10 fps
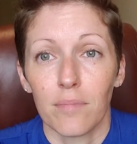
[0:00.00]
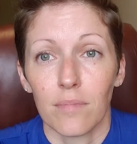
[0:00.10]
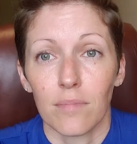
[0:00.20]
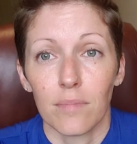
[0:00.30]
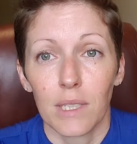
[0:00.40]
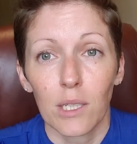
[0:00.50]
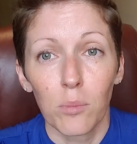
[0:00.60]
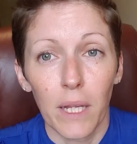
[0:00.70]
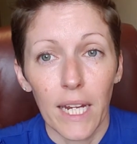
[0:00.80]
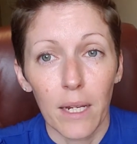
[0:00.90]
meal
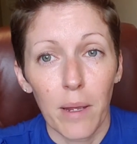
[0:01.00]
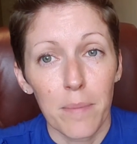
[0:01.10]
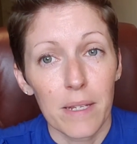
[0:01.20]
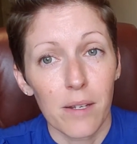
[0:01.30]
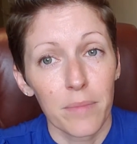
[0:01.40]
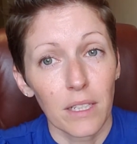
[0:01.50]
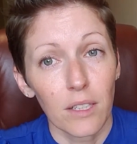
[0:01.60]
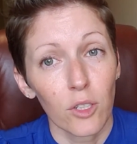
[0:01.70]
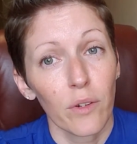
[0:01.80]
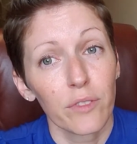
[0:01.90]
planning may be something
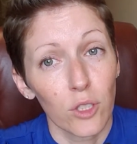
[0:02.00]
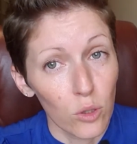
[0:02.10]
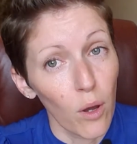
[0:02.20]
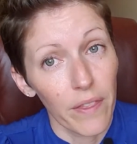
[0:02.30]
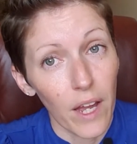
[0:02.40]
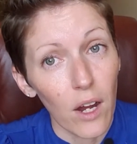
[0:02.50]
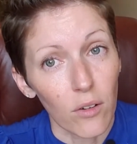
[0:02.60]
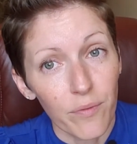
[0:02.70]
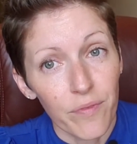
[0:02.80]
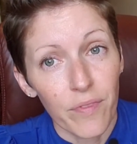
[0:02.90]
that you have to do on the go.
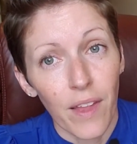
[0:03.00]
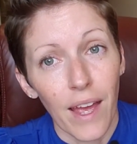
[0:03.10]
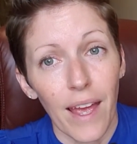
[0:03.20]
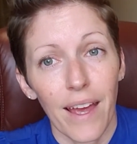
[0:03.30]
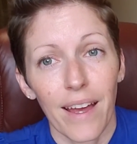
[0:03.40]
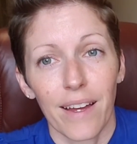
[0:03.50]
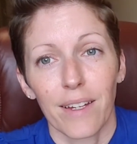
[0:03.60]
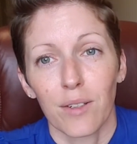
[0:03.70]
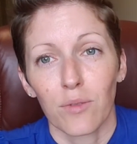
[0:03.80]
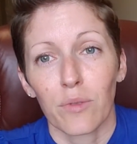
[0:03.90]

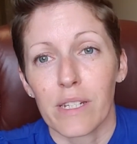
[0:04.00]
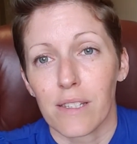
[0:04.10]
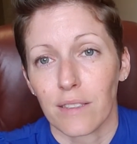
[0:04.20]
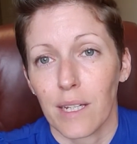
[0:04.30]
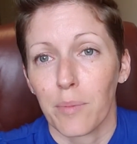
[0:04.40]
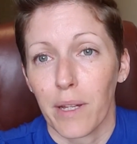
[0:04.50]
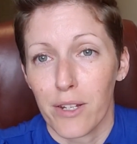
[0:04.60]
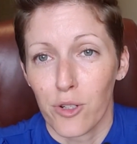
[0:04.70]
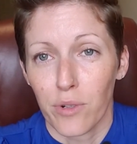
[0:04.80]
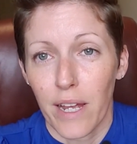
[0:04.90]
And recently
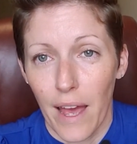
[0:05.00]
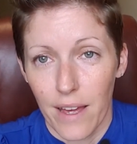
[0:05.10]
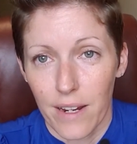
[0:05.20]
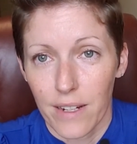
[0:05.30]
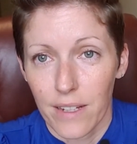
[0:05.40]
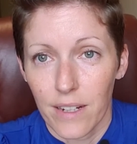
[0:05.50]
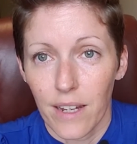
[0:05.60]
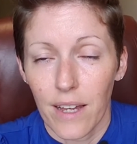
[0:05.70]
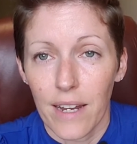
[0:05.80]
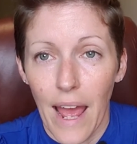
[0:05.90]
PlateJoy added
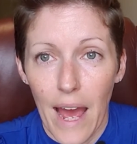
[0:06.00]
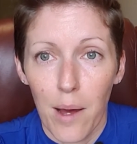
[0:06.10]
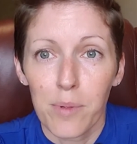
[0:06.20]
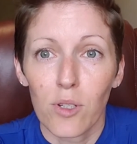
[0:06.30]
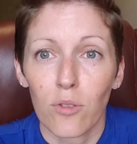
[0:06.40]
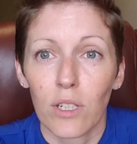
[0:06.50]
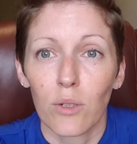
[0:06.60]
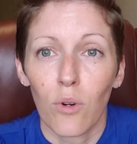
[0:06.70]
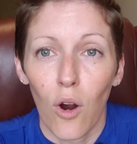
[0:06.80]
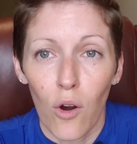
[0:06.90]
an app so that
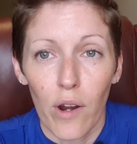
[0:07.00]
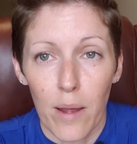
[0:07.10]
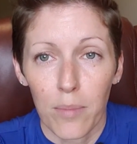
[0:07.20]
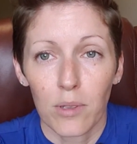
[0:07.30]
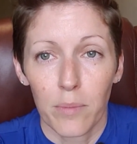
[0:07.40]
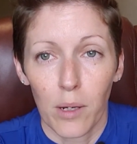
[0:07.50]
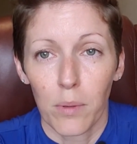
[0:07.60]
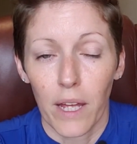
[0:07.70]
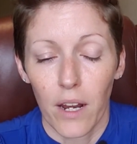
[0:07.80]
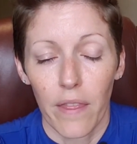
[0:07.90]
you are able to meal
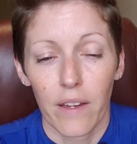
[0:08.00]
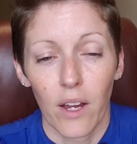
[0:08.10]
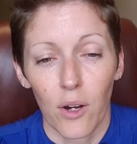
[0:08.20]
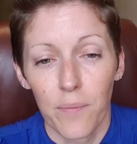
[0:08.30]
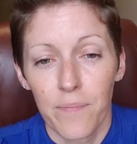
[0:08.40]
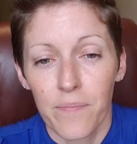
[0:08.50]
plan on the go.